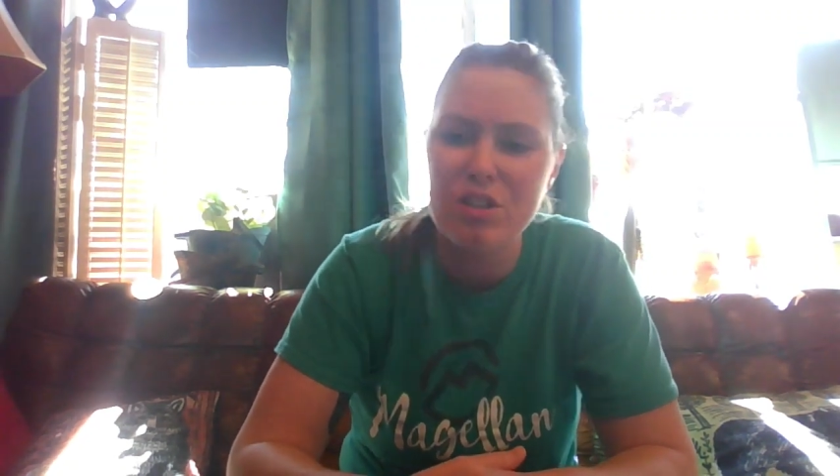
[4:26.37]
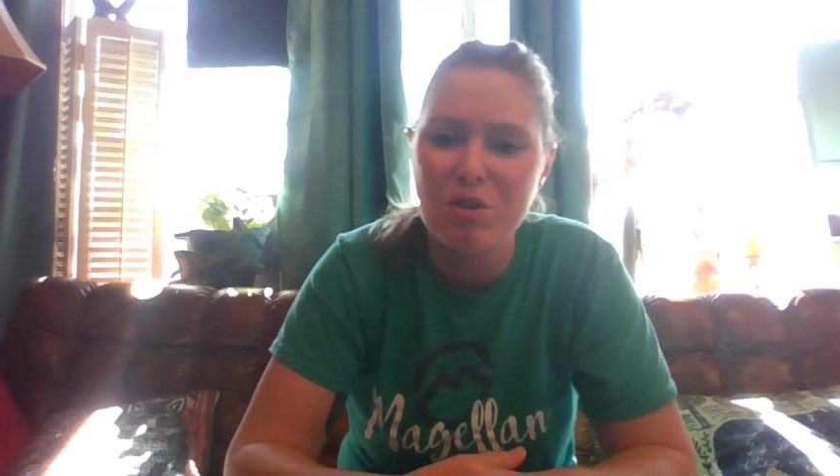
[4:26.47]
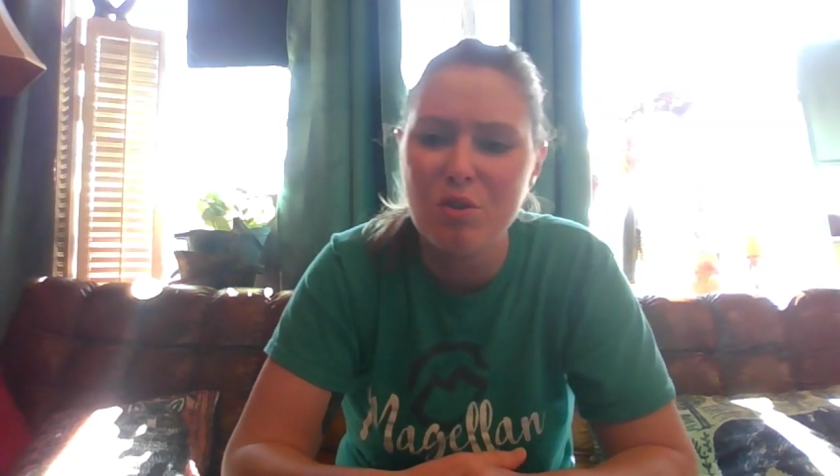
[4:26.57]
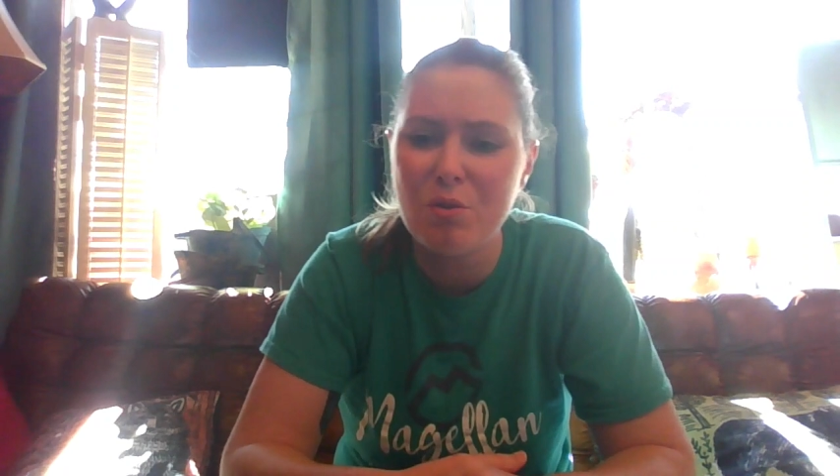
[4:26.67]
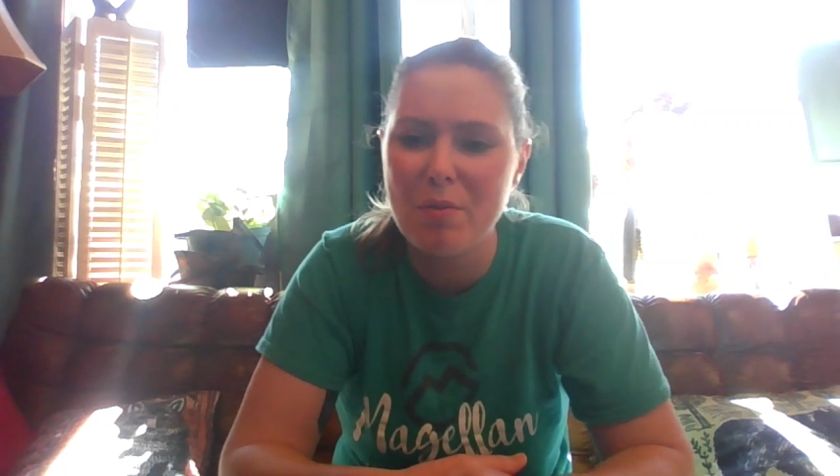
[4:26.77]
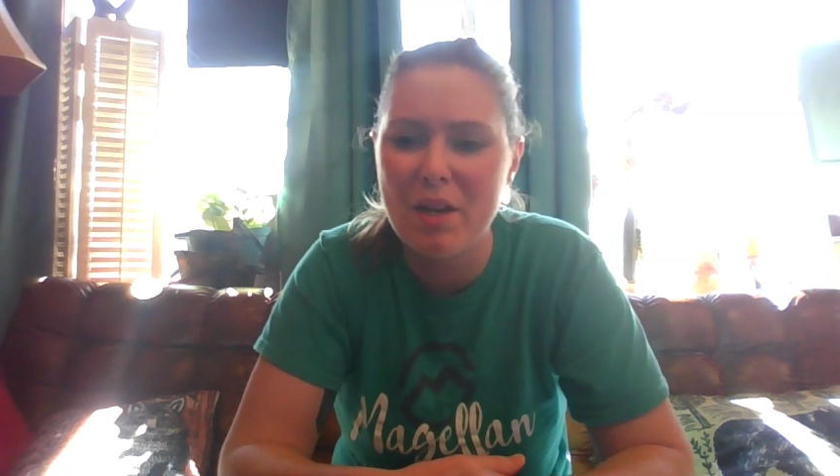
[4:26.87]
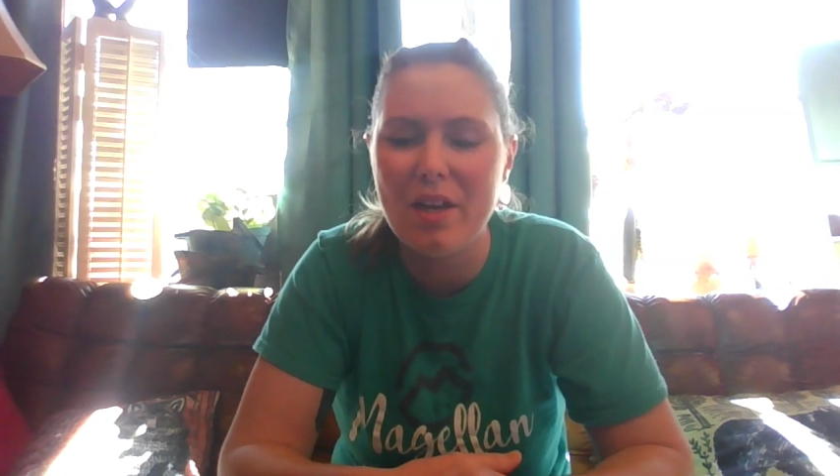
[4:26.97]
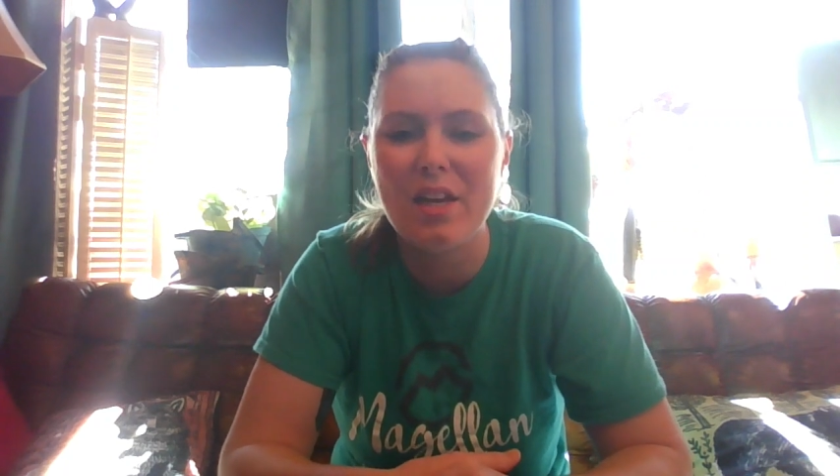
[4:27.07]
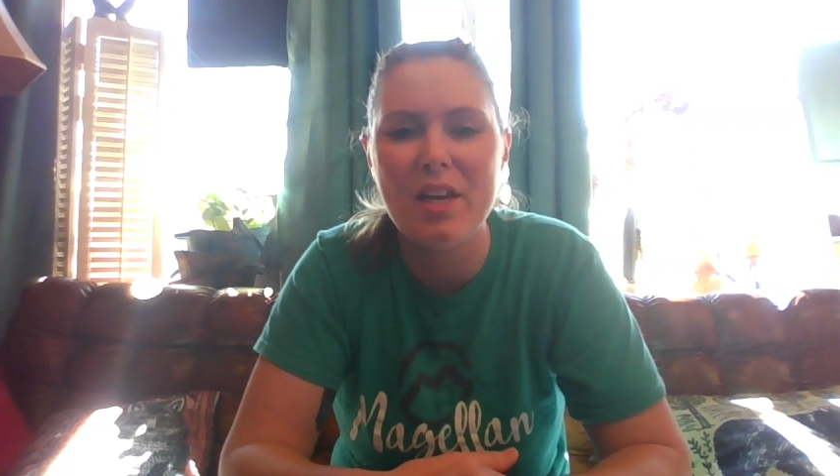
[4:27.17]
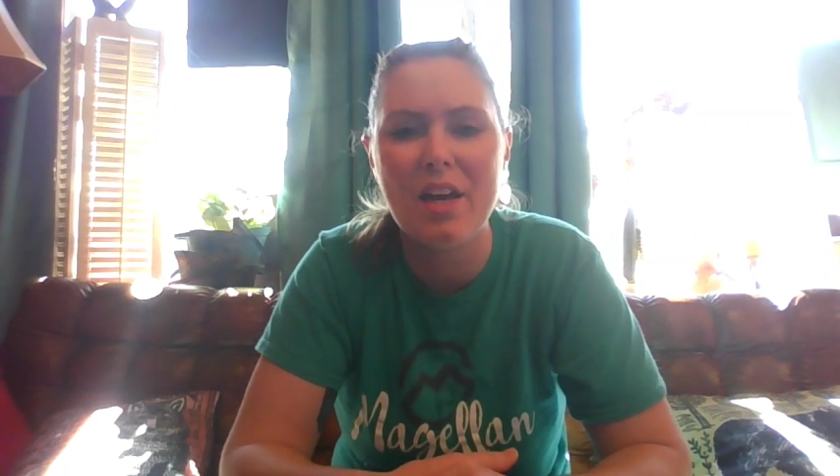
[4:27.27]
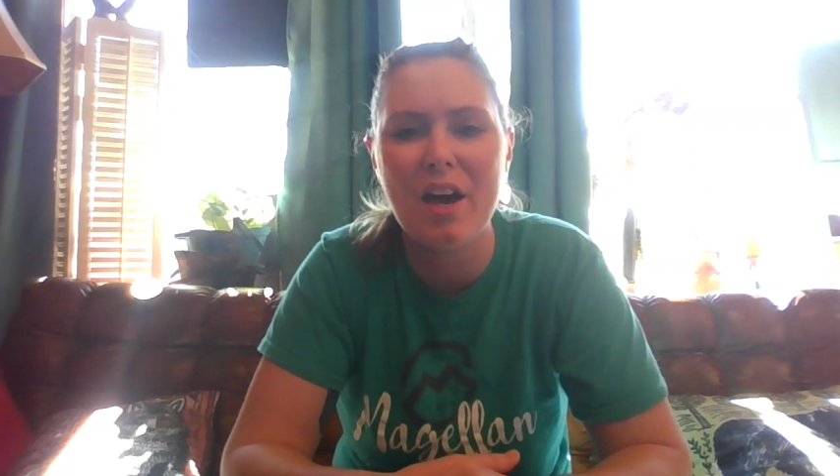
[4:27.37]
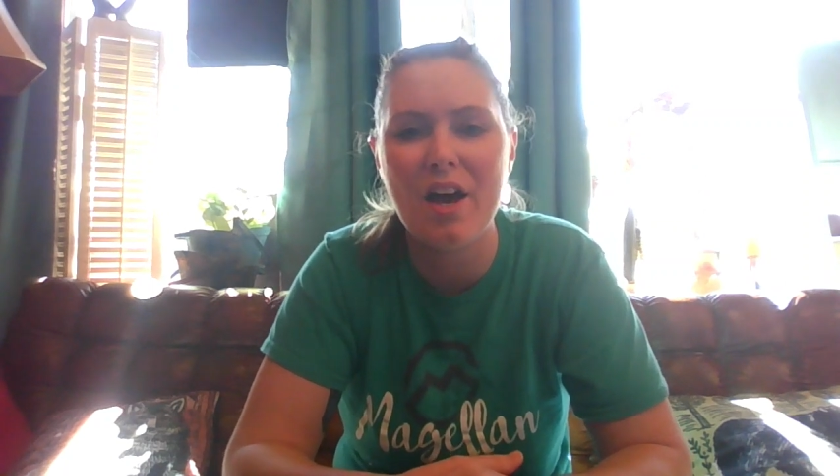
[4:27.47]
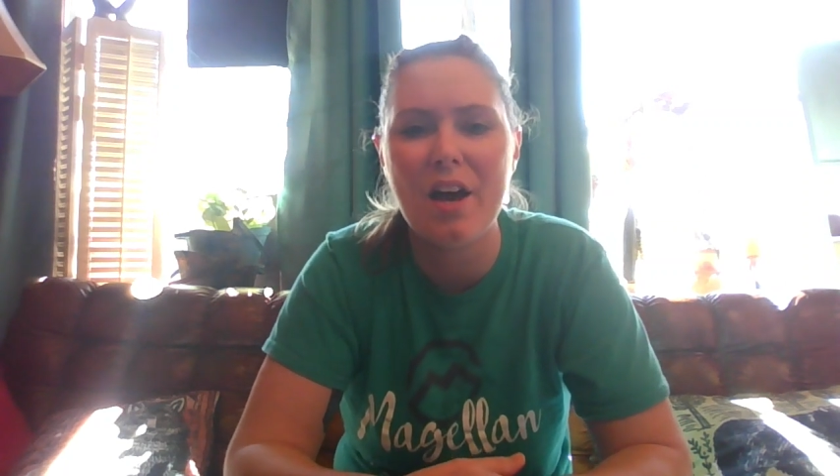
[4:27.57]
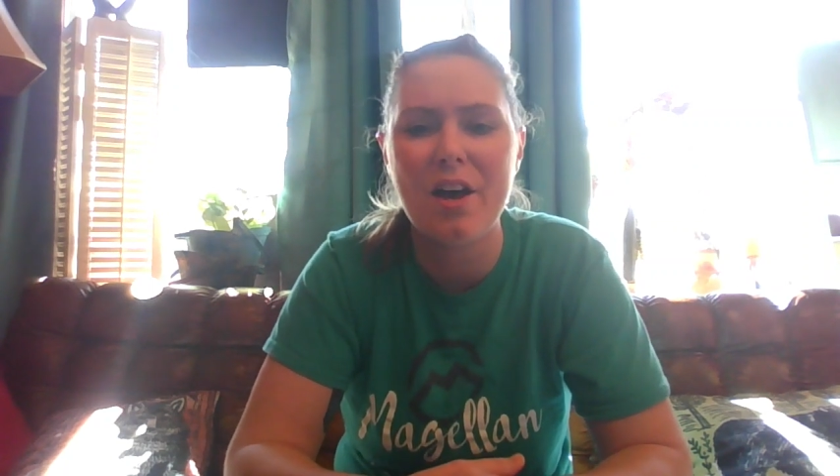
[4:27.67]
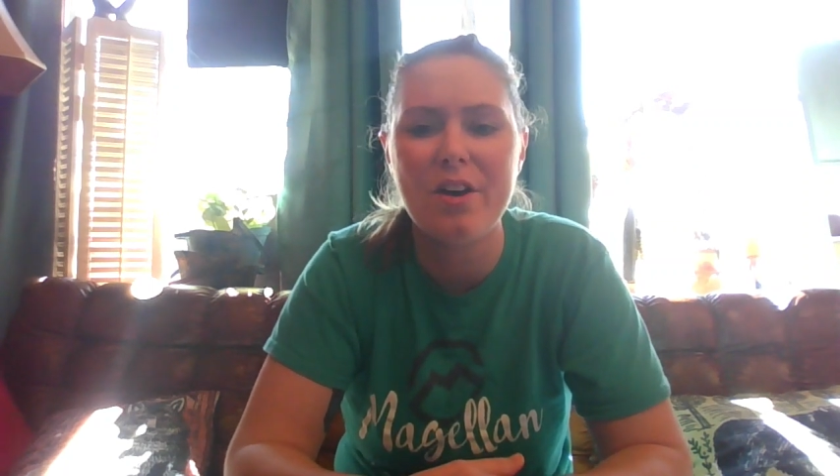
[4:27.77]
to be
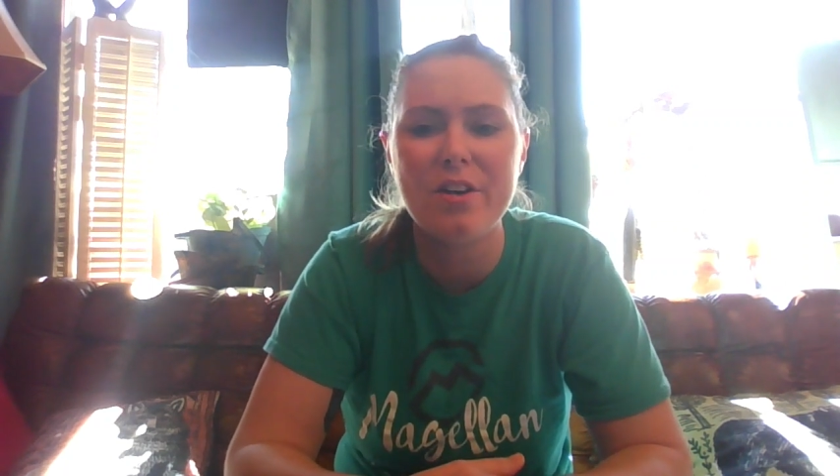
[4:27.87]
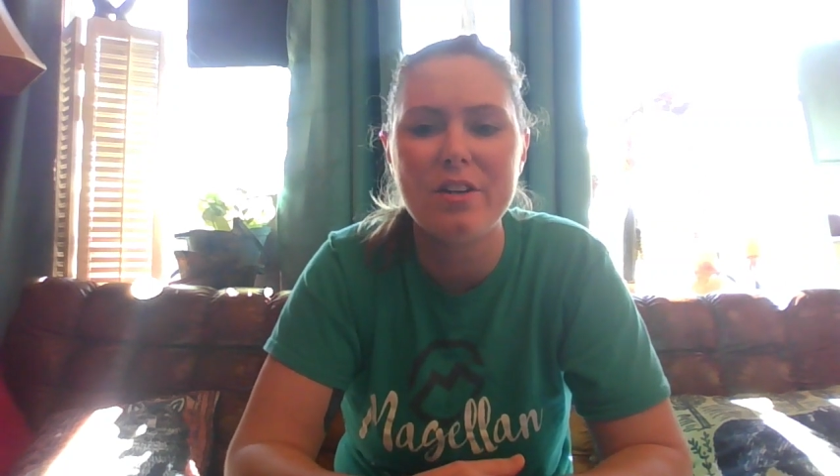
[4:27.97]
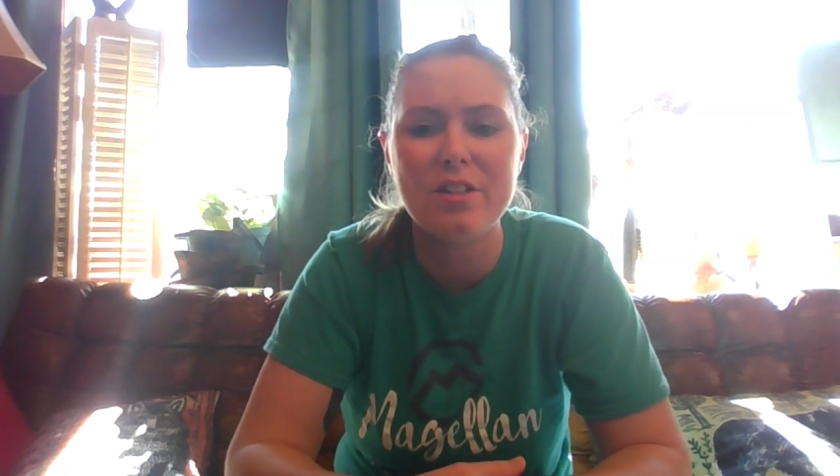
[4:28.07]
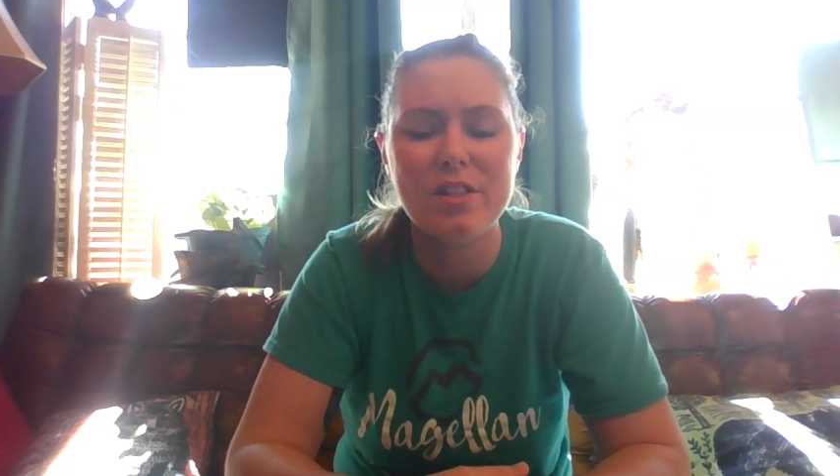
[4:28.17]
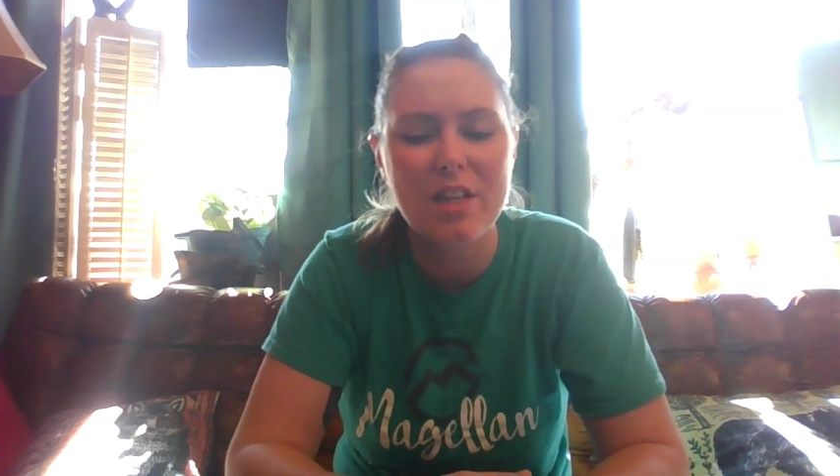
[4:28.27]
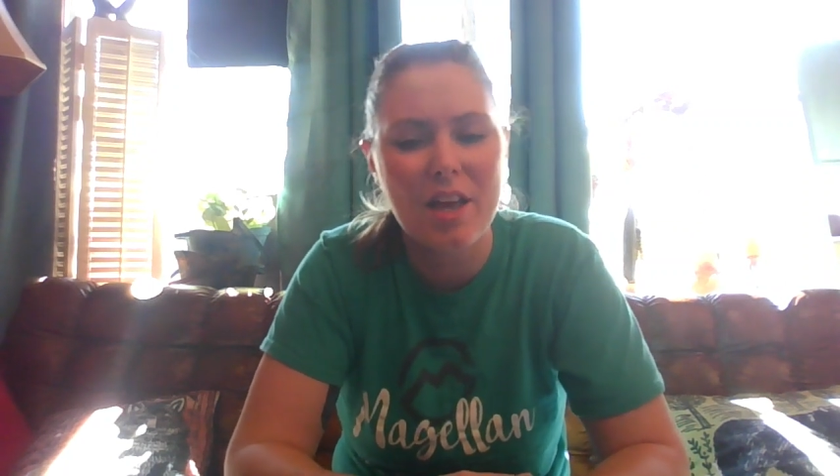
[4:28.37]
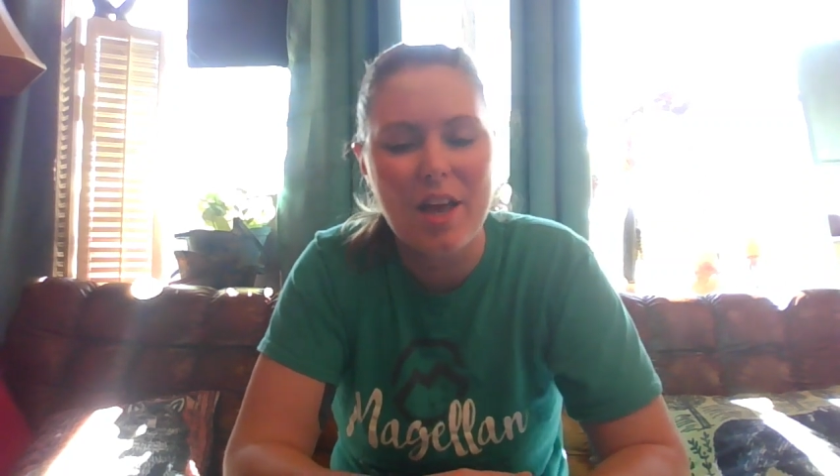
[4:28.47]
ours